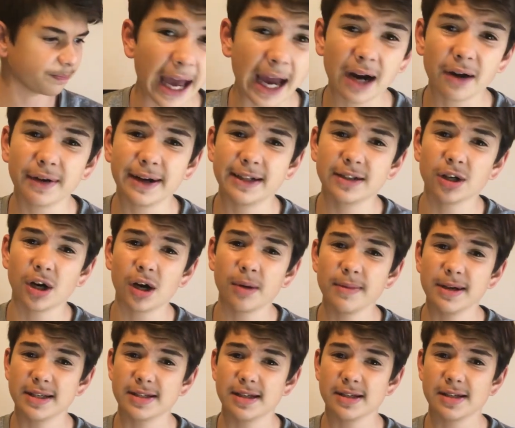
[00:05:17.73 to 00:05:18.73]
Ari
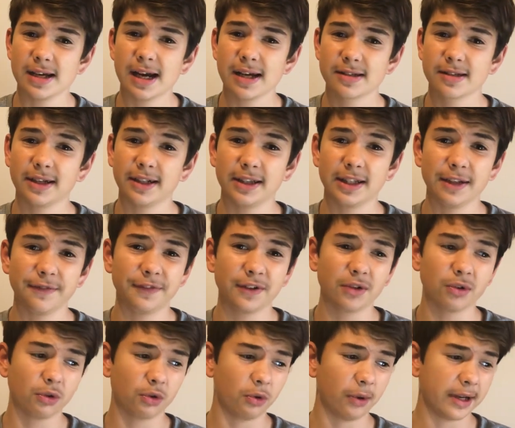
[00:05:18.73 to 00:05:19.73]
Thomas has asked a
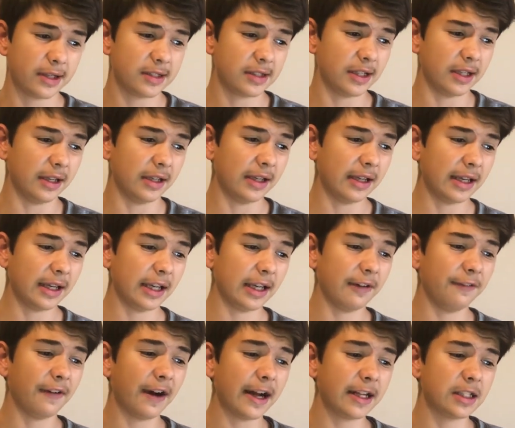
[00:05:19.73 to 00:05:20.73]
difficult question.
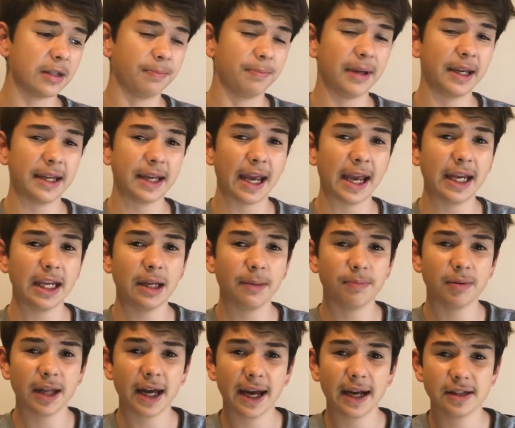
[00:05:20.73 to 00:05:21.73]
If I had to pick any
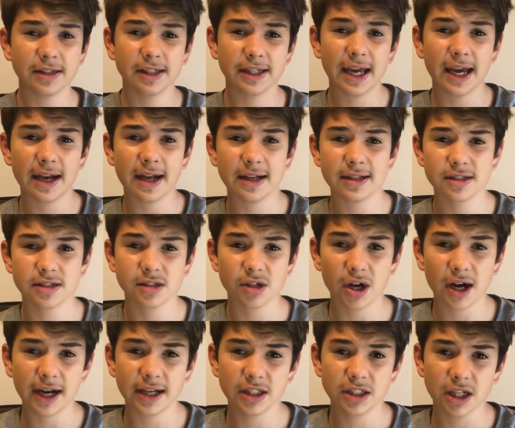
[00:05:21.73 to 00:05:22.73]
player to get a
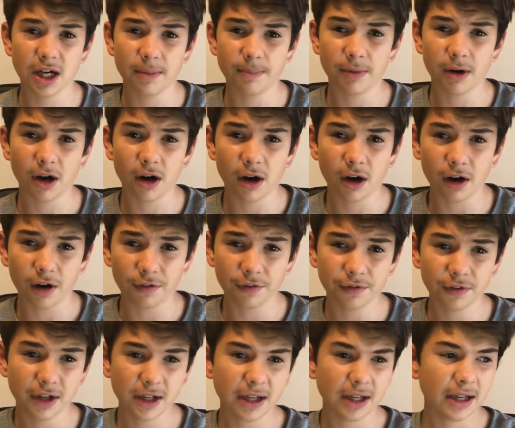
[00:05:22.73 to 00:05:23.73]
signed jumper
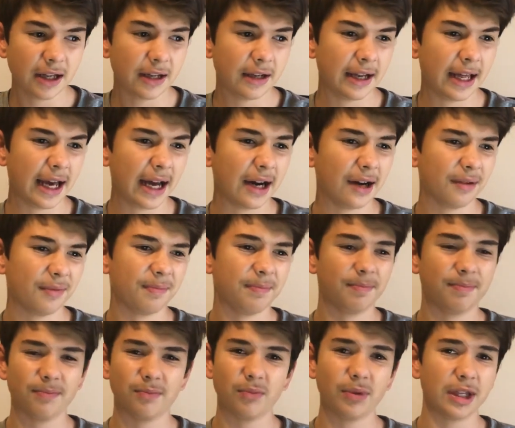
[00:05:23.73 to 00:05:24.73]
off. Now,
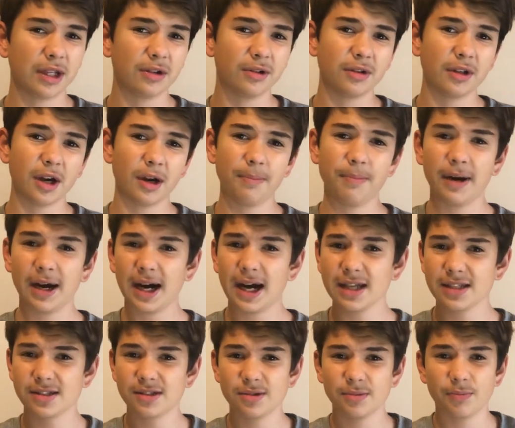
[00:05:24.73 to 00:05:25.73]
we could go
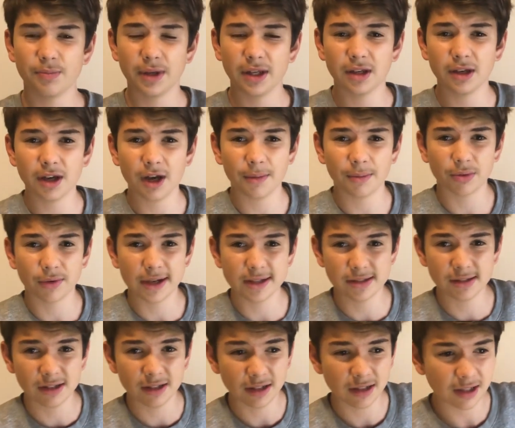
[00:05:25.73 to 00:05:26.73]
past, we could go
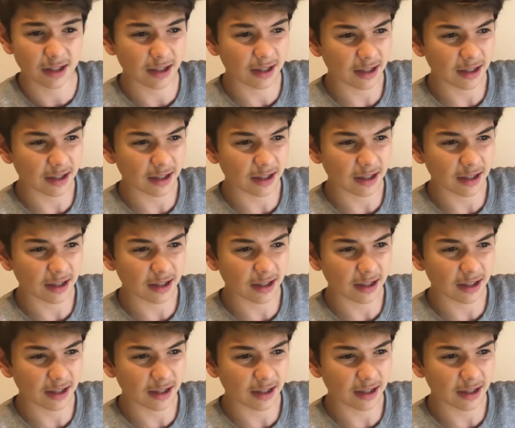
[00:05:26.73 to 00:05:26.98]
present.